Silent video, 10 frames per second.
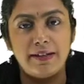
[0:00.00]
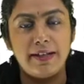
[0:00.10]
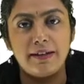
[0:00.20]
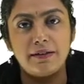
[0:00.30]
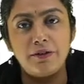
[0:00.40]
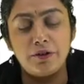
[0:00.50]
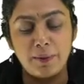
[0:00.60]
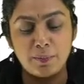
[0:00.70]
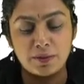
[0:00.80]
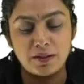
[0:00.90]
indicator,
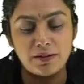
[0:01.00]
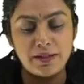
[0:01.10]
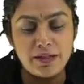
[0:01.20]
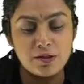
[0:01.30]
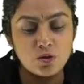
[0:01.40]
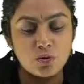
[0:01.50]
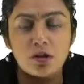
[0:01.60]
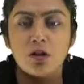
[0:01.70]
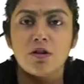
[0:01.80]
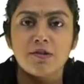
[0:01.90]
remember these two
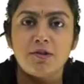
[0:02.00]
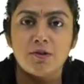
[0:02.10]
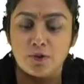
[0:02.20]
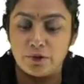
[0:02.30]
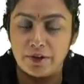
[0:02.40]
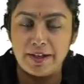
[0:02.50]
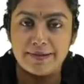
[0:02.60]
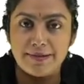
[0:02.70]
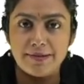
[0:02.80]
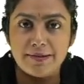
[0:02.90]
clauses of
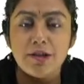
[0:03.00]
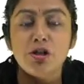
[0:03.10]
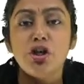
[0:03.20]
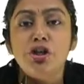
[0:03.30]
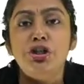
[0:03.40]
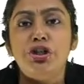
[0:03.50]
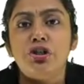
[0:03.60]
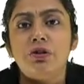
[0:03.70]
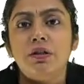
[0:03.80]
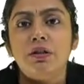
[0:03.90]
phrases
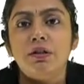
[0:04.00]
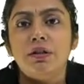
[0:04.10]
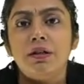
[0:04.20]
should